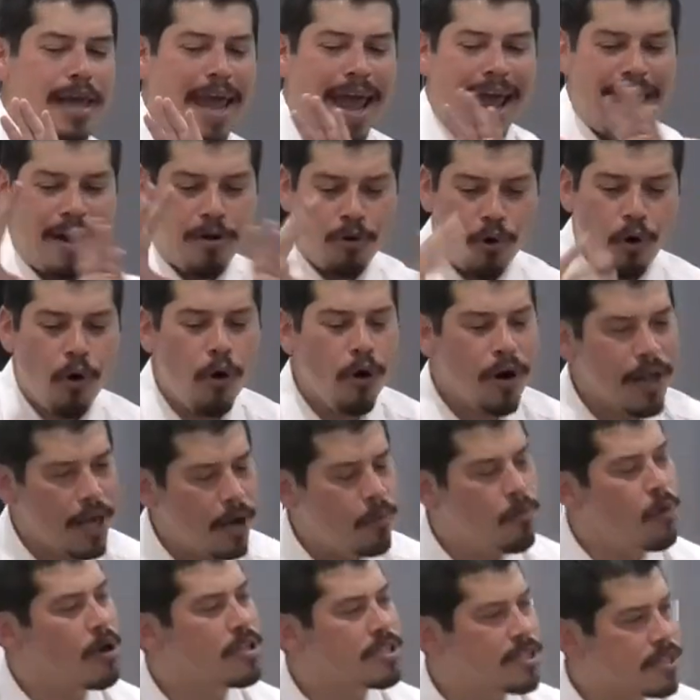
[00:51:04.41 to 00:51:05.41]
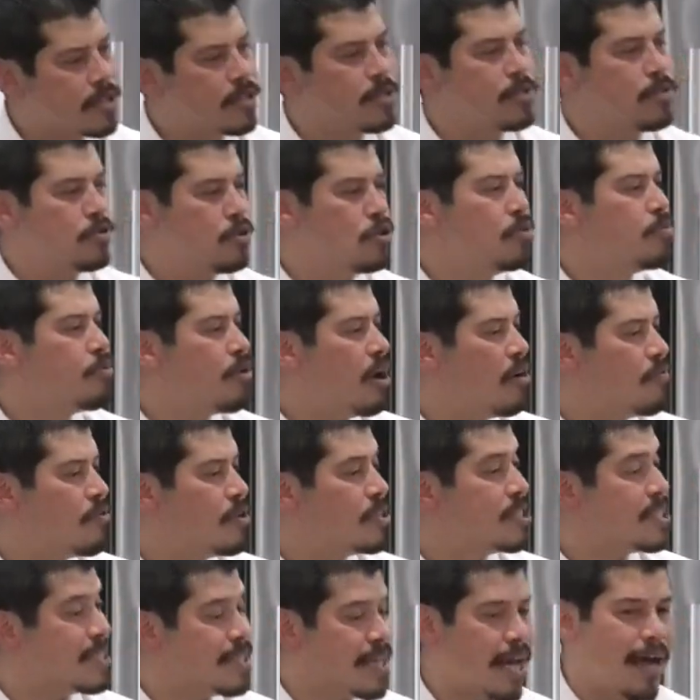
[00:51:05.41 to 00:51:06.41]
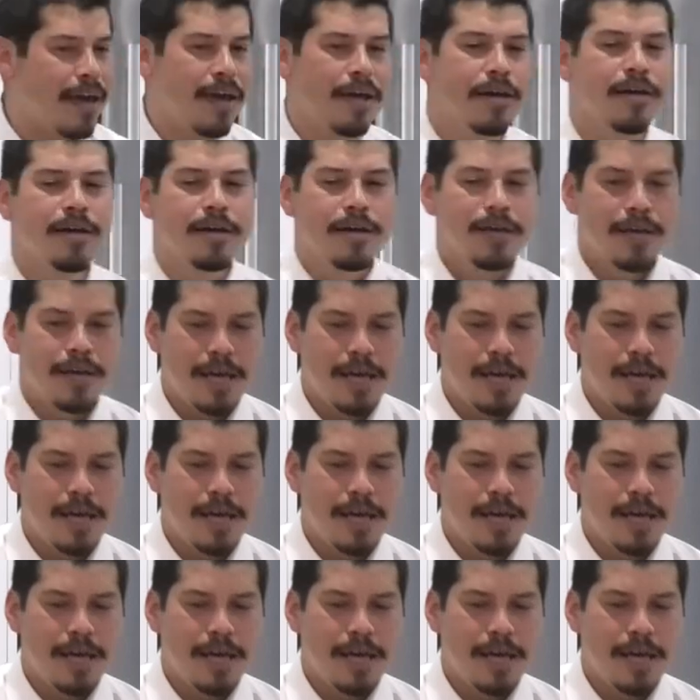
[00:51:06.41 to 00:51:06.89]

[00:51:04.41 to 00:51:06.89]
And all He wants us to do, brethren, today